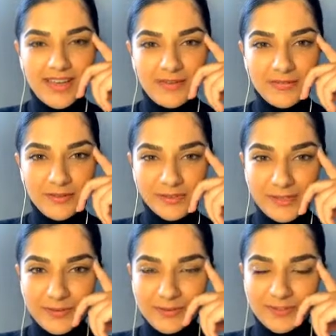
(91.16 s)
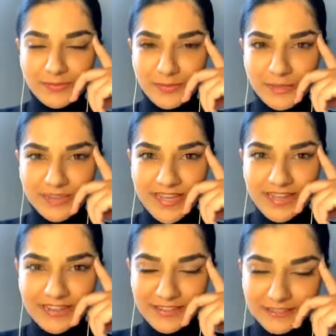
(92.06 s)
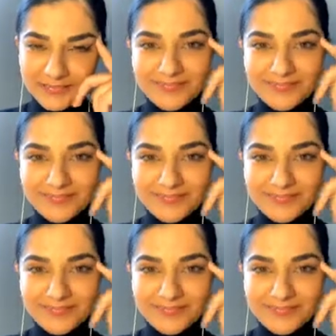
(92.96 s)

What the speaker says: Fonzie, will you take it on?